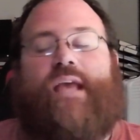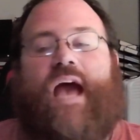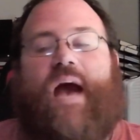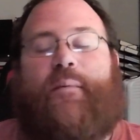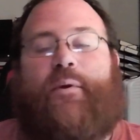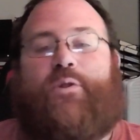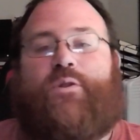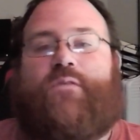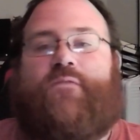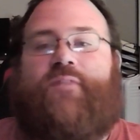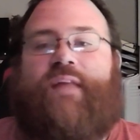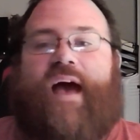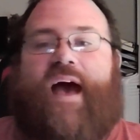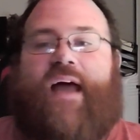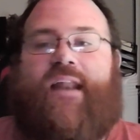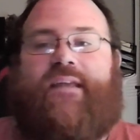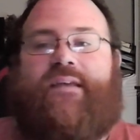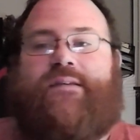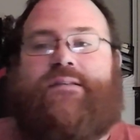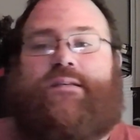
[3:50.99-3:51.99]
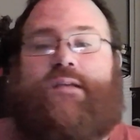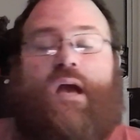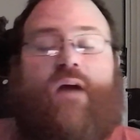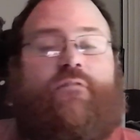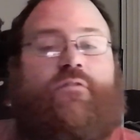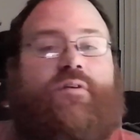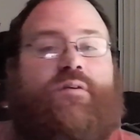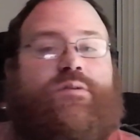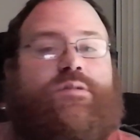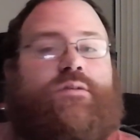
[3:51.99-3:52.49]
How much of that is
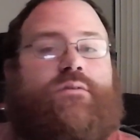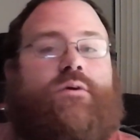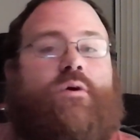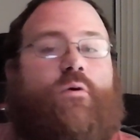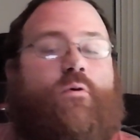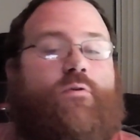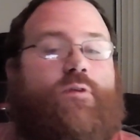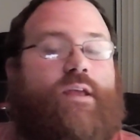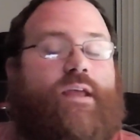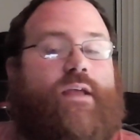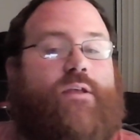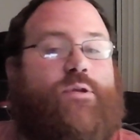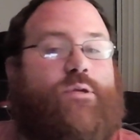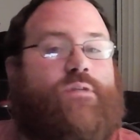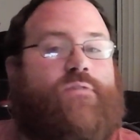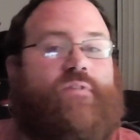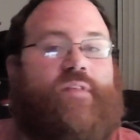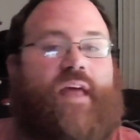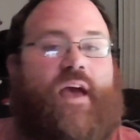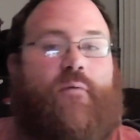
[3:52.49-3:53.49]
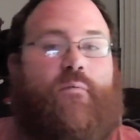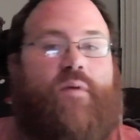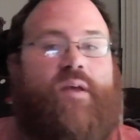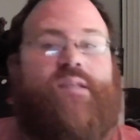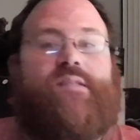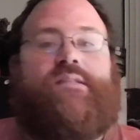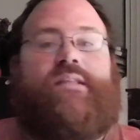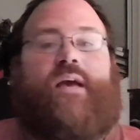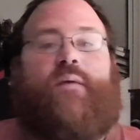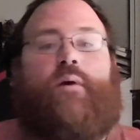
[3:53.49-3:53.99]
governors hoarding it just for that
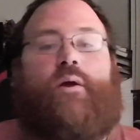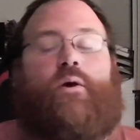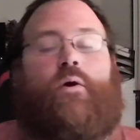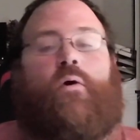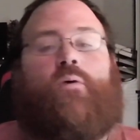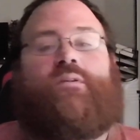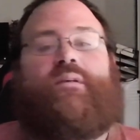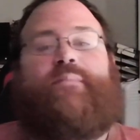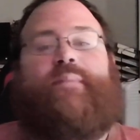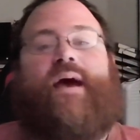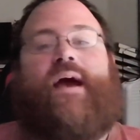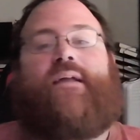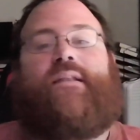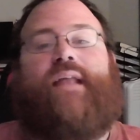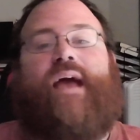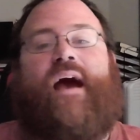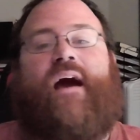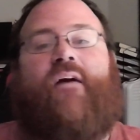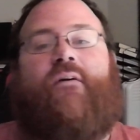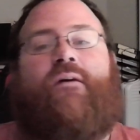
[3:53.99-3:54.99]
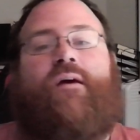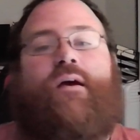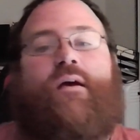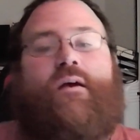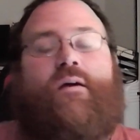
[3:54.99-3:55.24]
reason? They want to hold it back now.